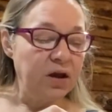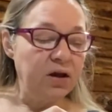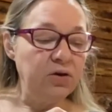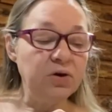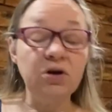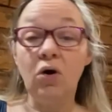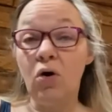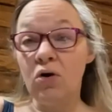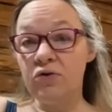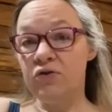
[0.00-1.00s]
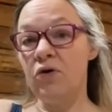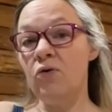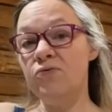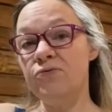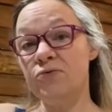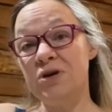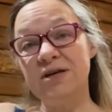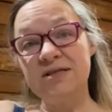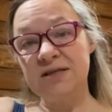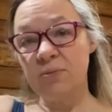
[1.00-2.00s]
You can also
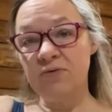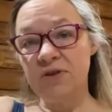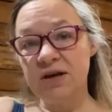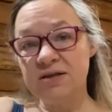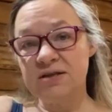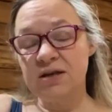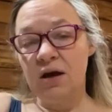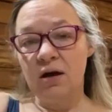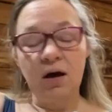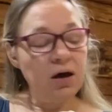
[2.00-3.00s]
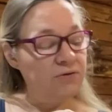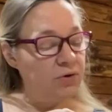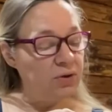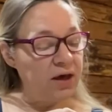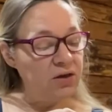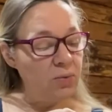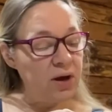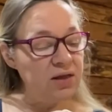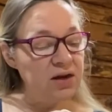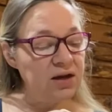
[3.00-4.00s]
freeze some of this if you like the
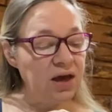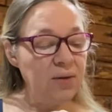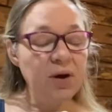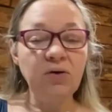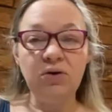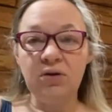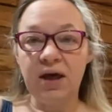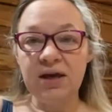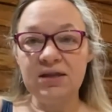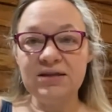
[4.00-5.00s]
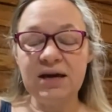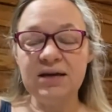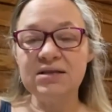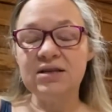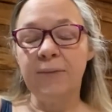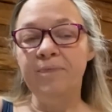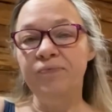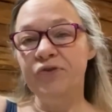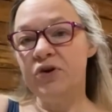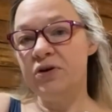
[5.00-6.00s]
way that it came out and you like the taste.
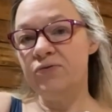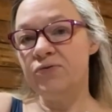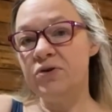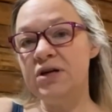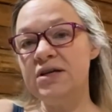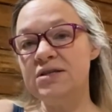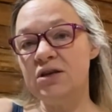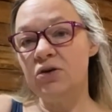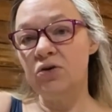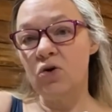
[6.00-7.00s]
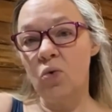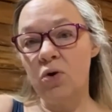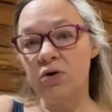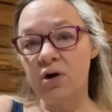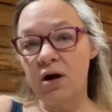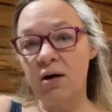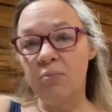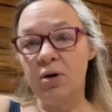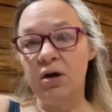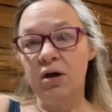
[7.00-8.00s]
You can freeze your 1/4
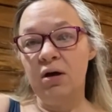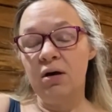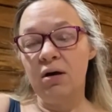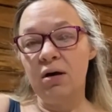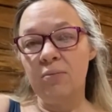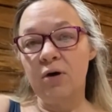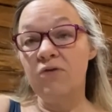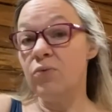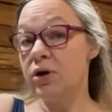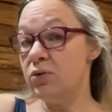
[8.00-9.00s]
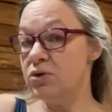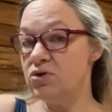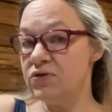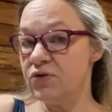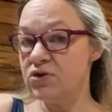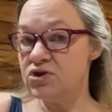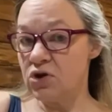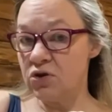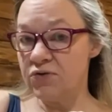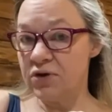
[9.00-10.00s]
cup of what you would use for a
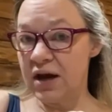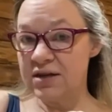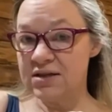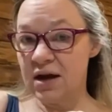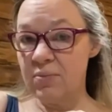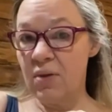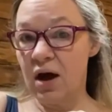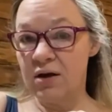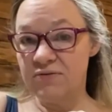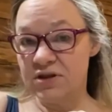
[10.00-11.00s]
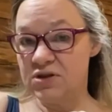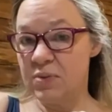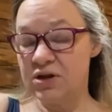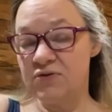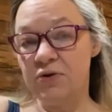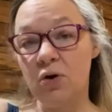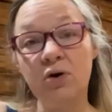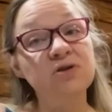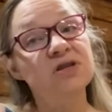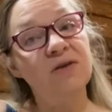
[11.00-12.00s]
starter for next time out of this batch of yogurt
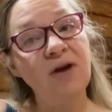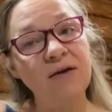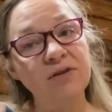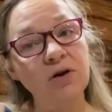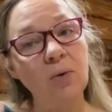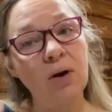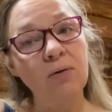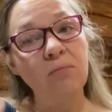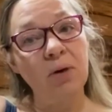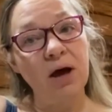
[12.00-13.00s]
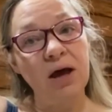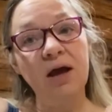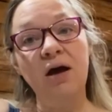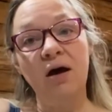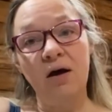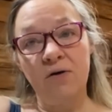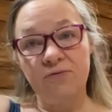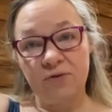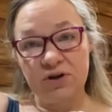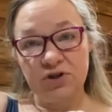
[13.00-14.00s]
instead of having to go out and buy
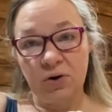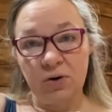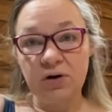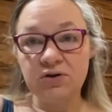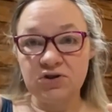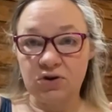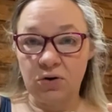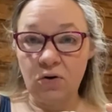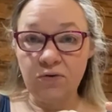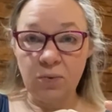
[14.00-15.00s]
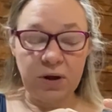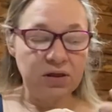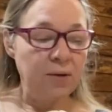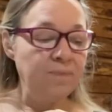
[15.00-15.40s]
fresh yogurt to start over with.